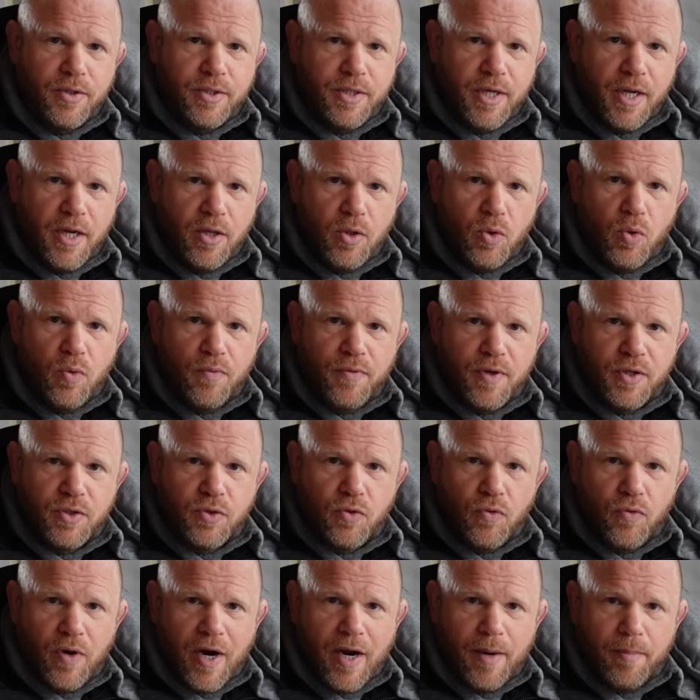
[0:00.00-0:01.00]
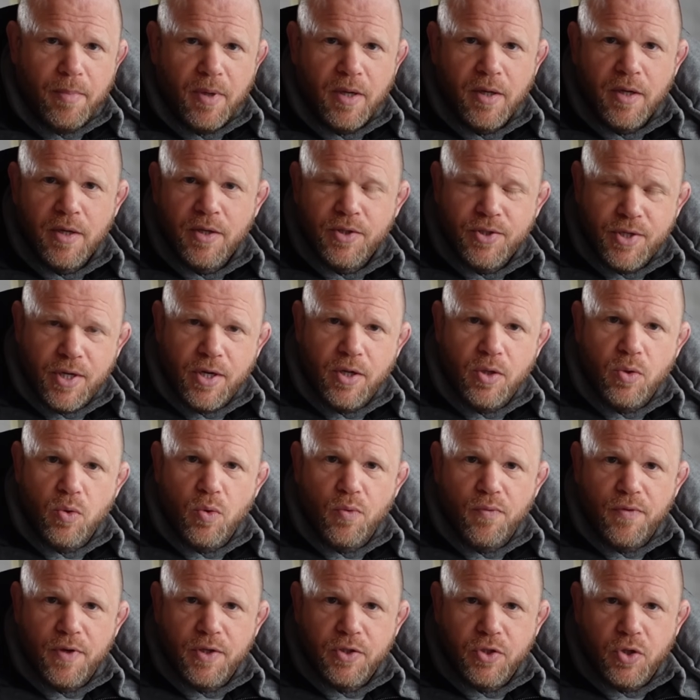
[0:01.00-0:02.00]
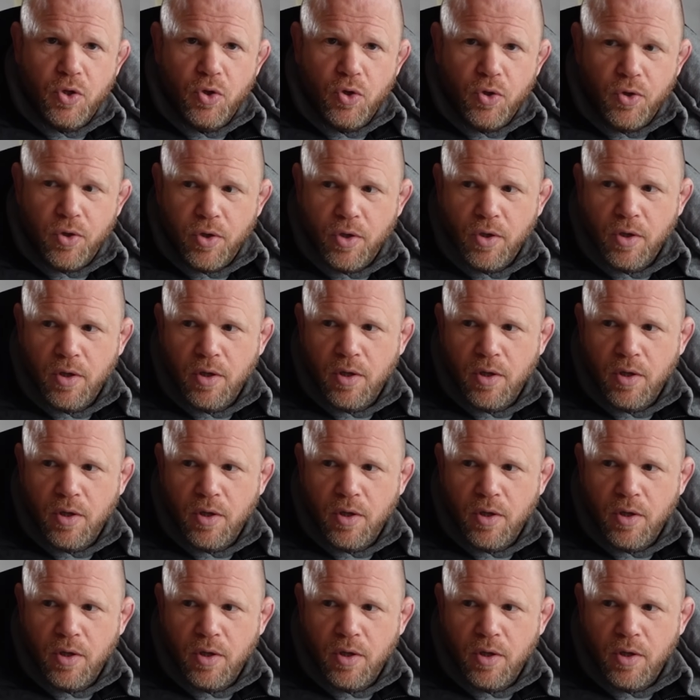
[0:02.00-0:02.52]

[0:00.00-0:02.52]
telling you if it's crap, telling you if it's good.